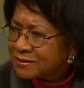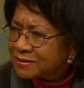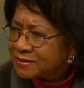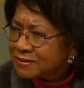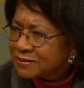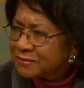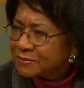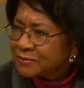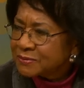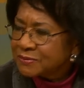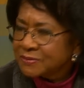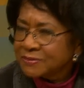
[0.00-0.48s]

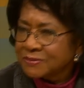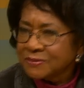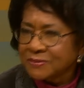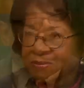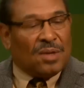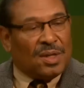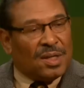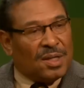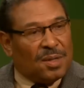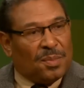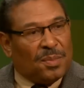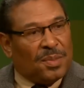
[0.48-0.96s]
No, not
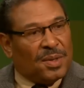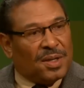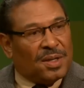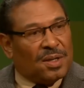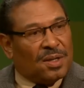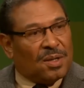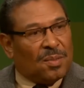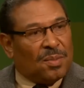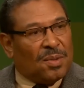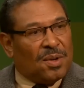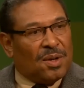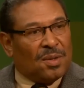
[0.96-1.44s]
totally
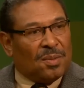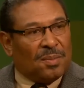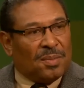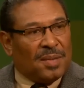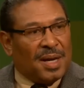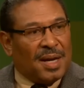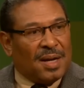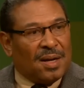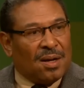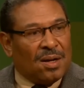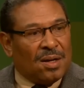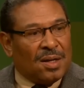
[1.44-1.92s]
dependent upon a
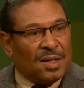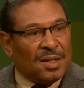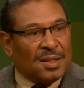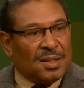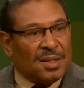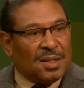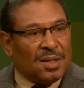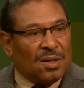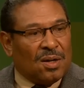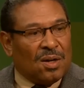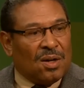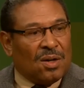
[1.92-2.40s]
black
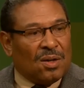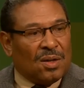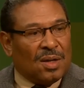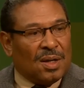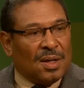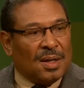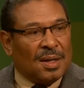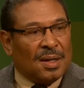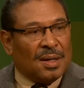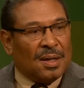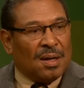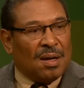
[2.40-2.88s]
audience at all.
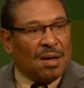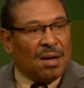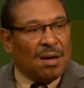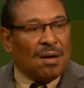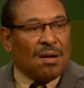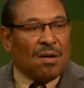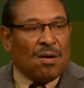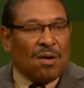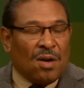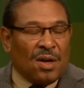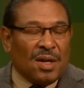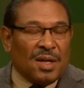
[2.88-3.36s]
Our,
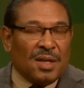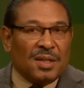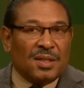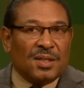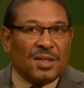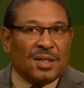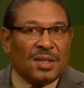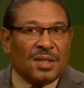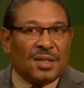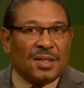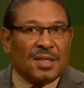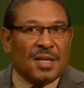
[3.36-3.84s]
our
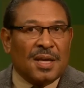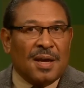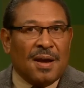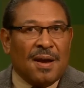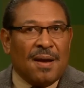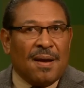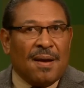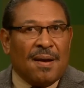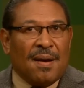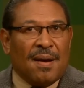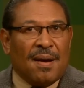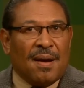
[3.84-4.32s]
audiences
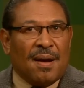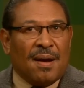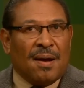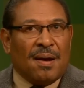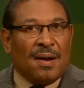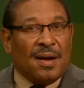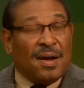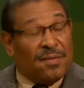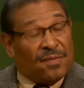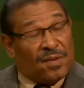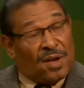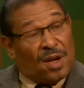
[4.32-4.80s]

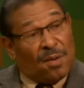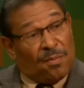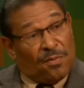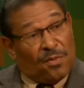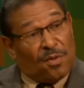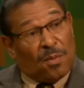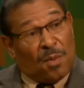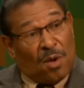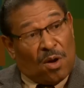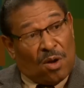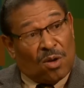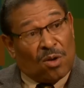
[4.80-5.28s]
uh, have come
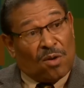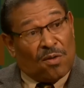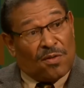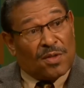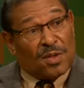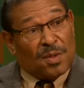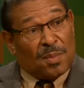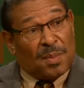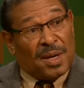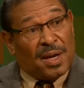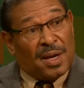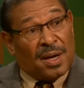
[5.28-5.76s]
from all
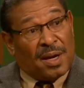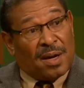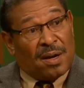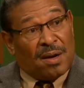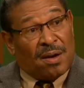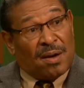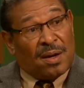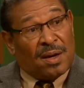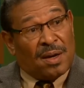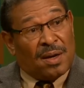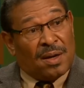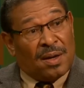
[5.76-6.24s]
over the Bay
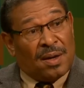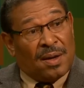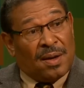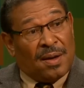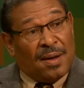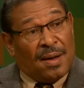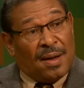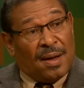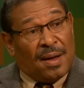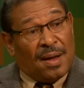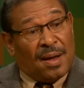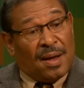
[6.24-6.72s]
Area.
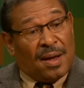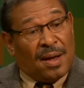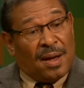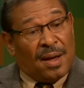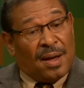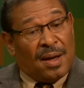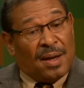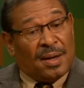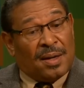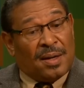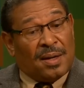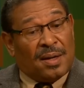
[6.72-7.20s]

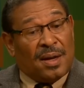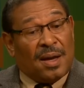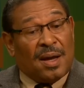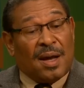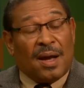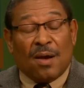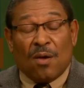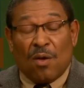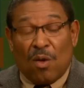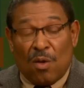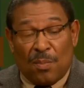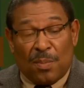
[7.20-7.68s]
And
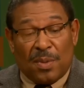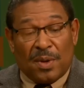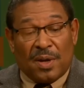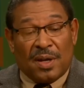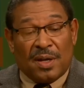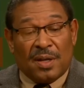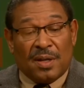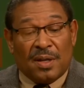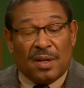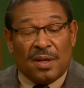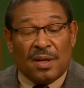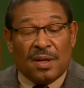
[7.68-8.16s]
I hope
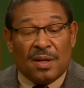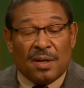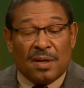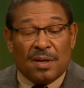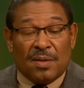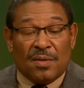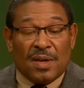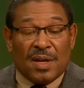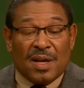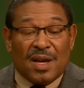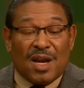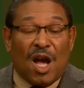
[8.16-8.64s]
in
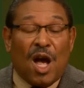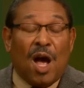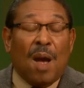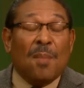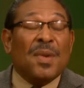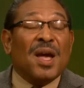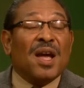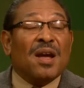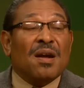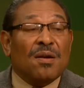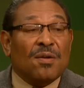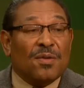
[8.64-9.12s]
the, the
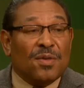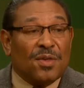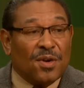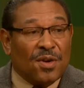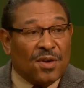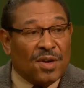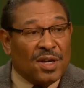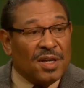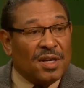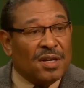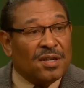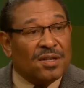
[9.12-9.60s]
coming
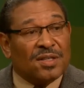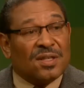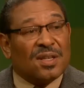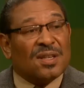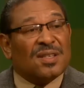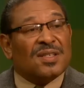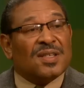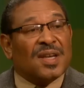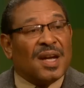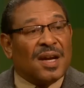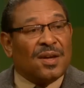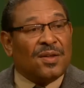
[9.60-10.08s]
30 years,
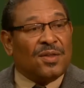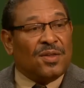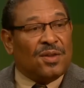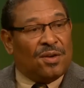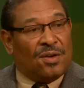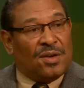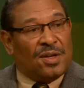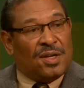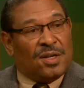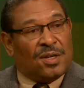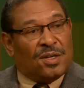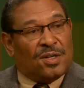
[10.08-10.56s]
the second
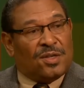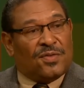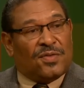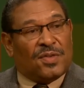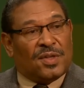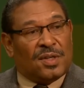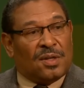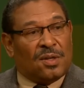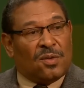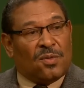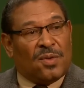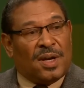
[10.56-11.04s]
30 years
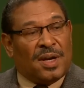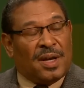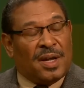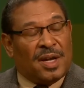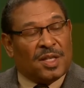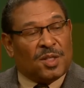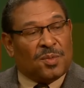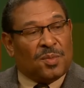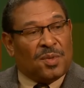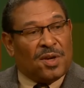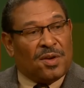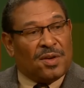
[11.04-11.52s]
for the Lorraine
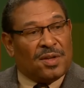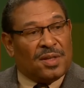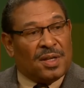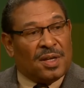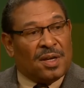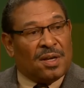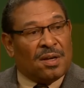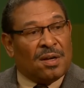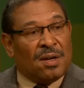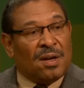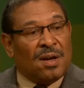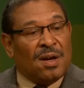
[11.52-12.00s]
Hansberry
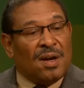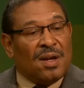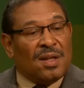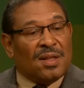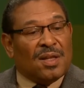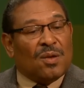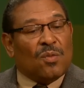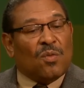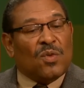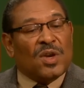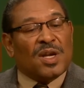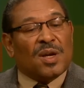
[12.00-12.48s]
Theater,
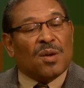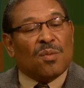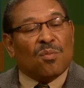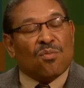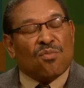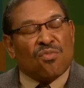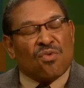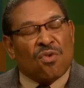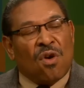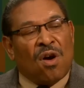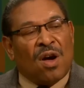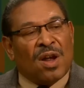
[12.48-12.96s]
that we
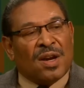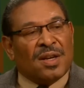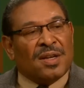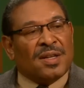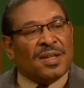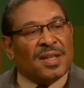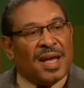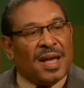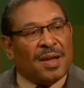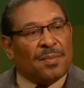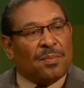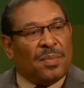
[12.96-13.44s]
can
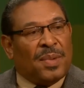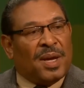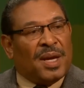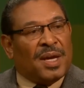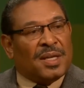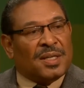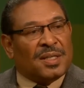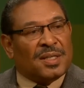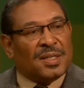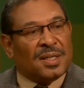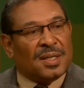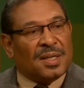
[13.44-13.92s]
broaden that
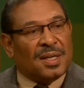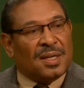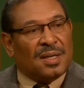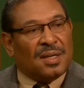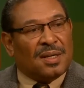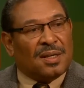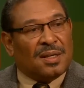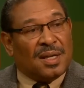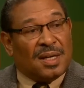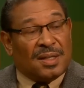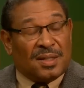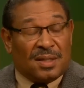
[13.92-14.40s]
base.
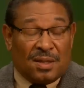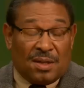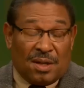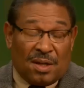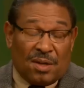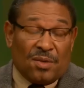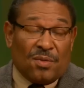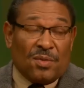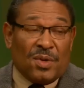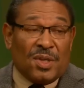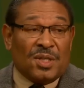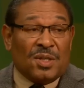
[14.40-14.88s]
That's
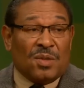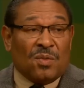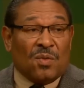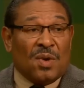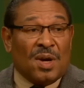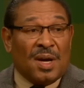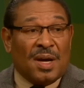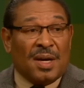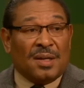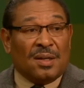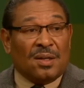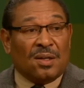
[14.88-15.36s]
another reason
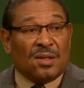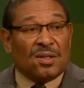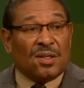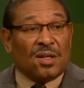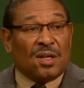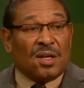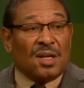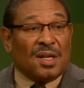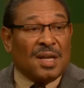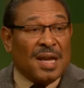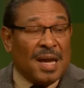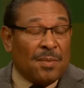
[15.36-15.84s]
why I look
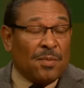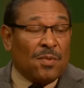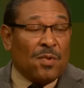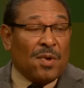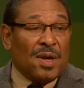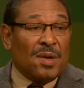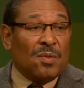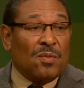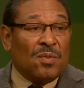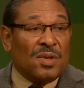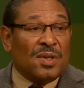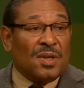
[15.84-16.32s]
to
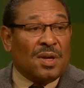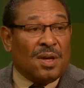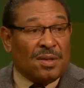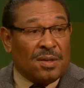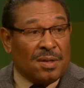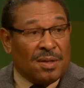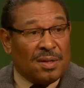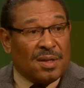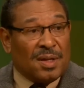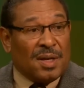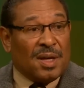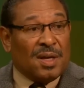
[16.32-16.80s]
collaborate with
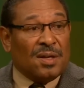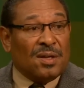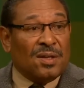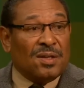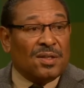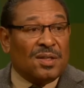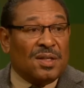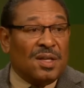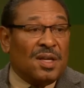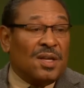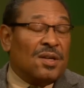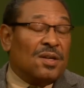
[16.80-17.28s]
other
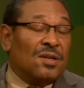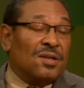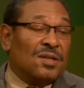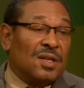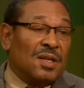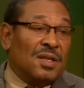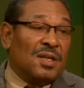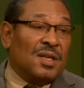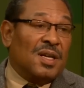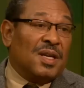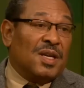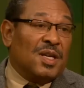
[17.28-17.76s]
theaters,
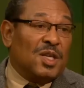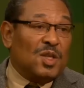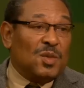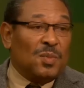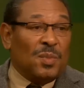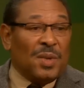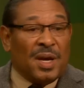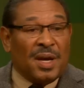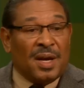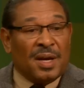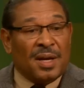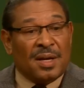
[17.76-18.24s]
theaters in the
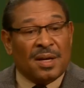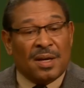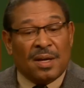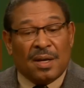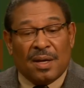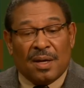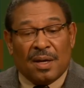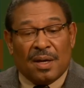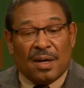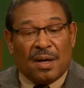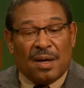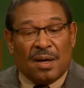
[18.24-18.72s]
East Bay,
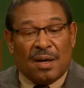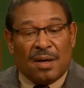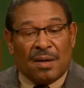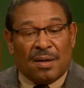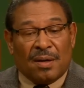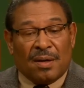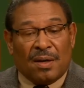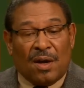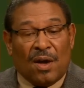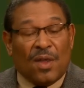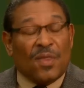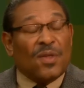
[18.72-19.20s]

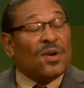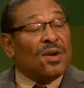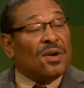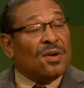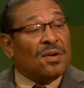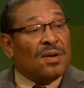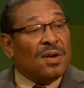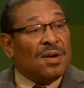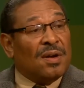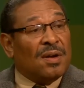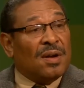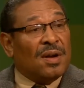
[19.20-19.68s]
uh,
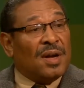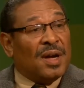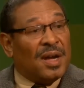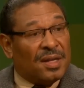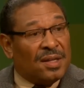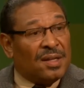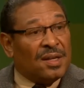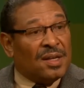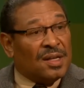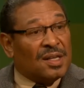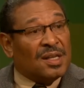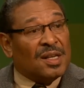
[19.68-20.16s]
other uh,
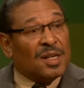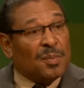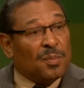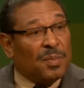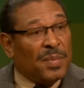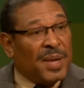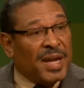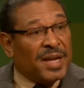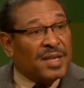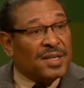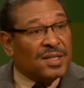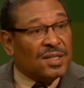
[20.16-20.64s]
ethnically
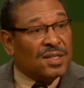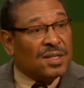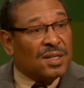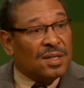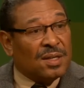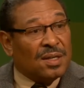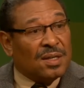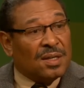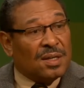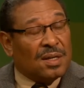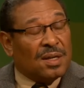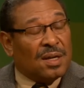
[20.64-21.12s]

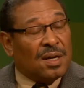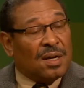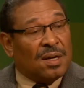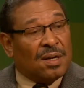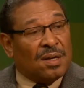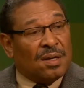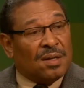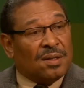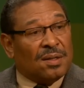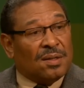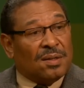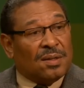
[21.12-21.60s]
based
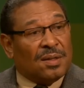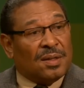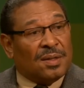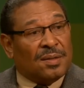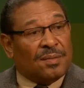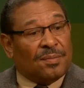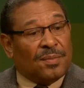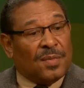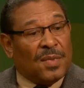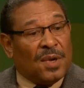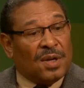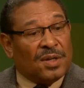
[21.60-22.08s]
uh,
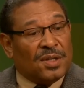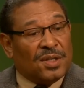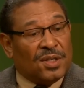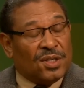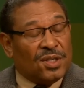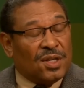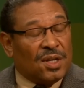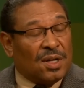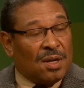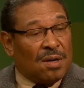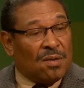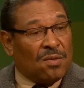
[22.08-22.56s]
um,
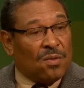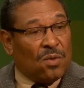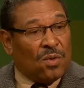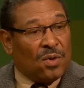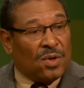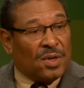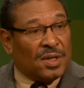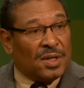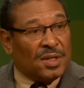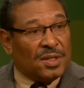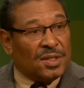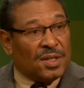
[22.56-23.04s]
artistic
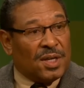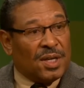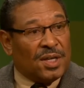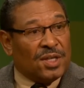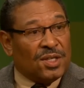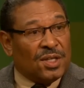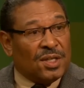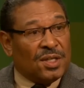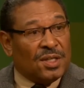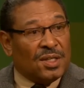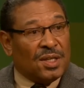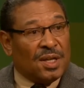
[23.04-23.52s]

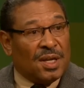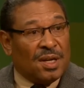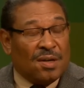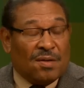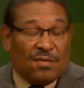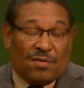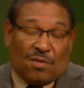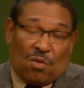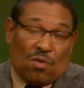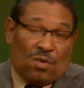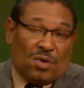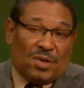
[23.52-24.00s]
organizations,
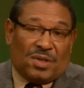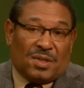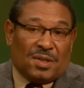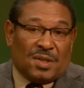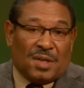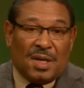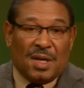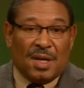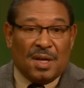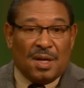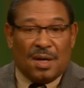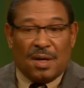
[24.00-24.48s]
and of
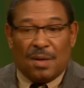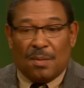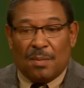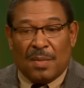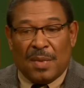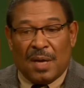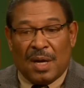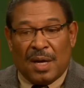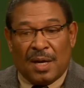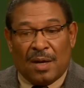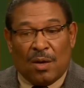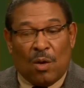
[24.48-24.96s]
course,
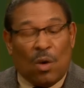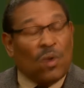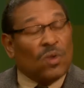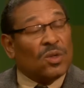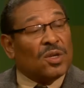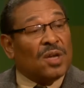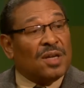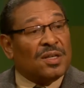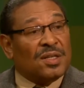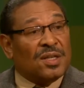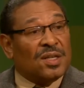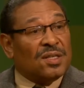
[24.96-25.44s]
my
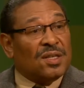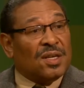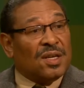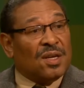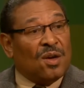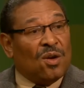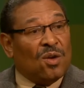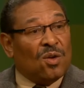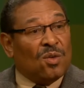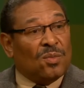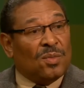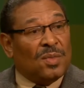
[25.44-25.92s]
old
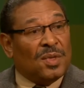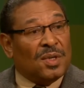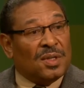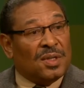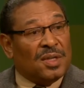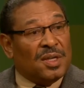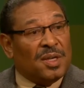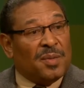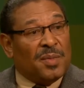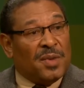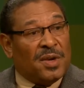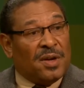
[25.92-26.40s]
artistic home, uh,
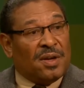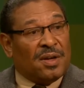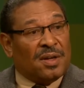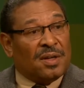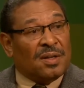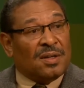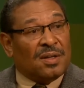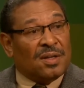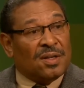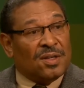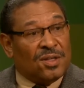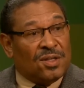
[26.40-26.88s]
the
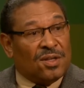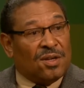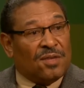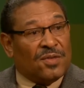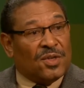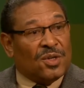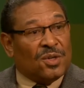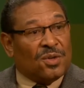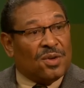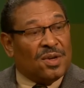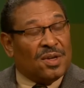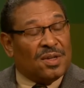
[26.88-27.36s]
American
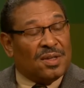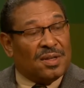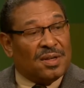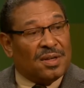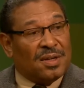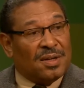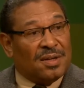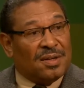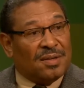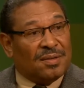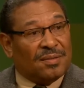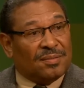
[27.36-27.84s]
Conservatory
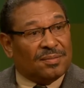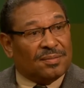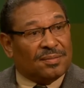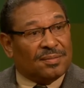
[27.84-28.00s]
Theater.